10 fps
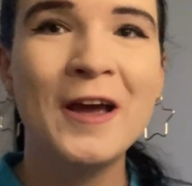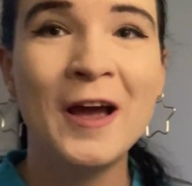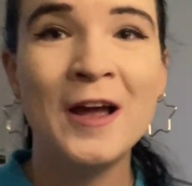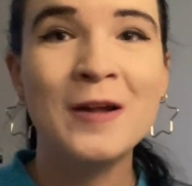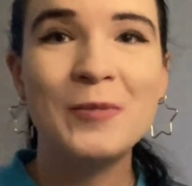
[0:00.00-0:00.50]

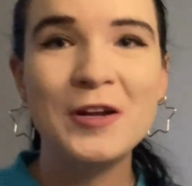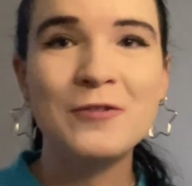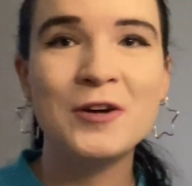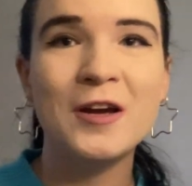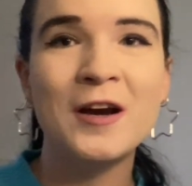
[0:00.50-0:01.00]
And by the
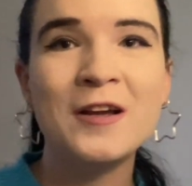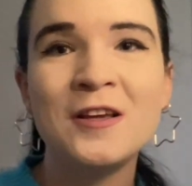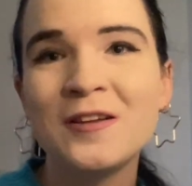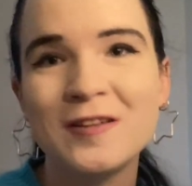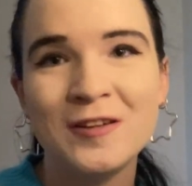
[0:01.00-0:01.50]
way, I
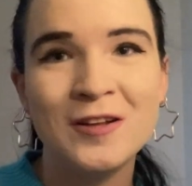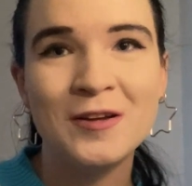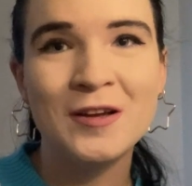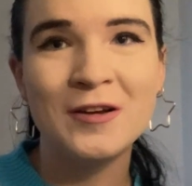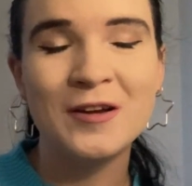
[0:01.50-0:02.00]
linked in
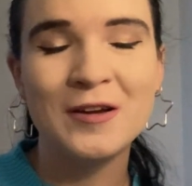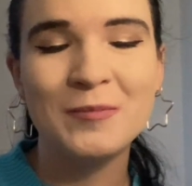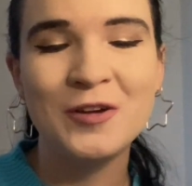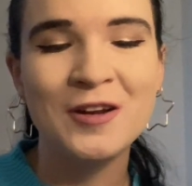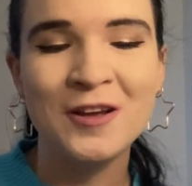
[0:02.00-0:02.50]
the
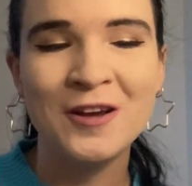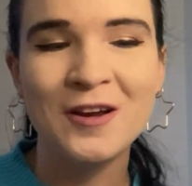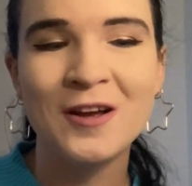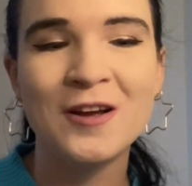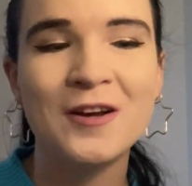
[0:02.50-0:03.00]
beginning
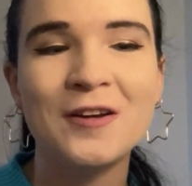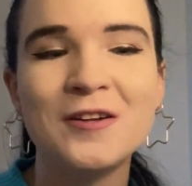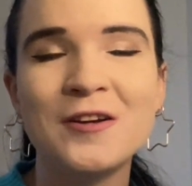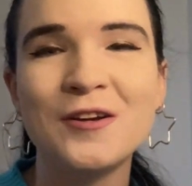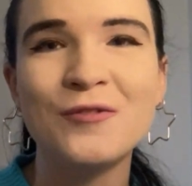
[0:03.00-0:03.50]

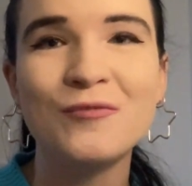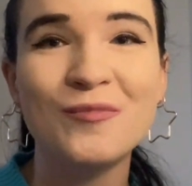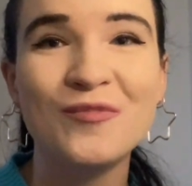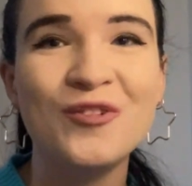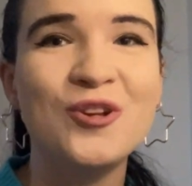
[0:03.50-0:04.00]
the
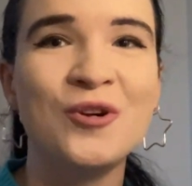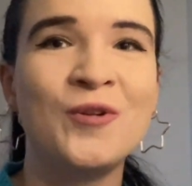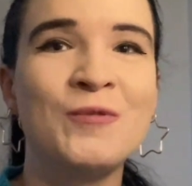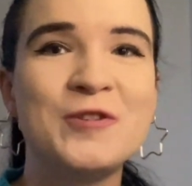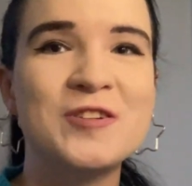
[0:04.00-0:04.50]
video
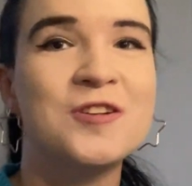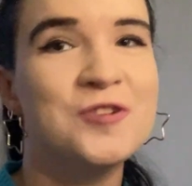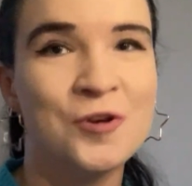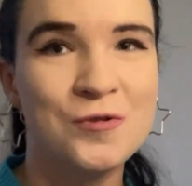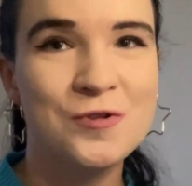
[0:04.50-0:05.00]
in which I
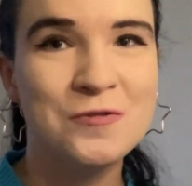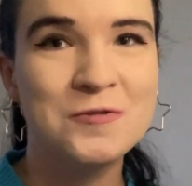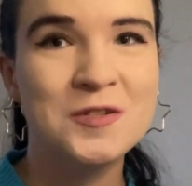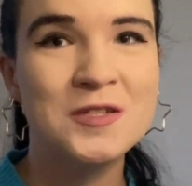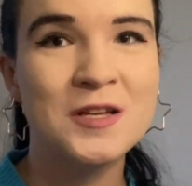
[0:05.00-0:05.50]
show
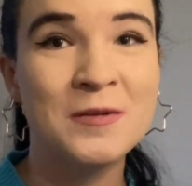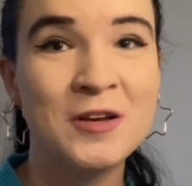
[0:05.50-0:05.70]
those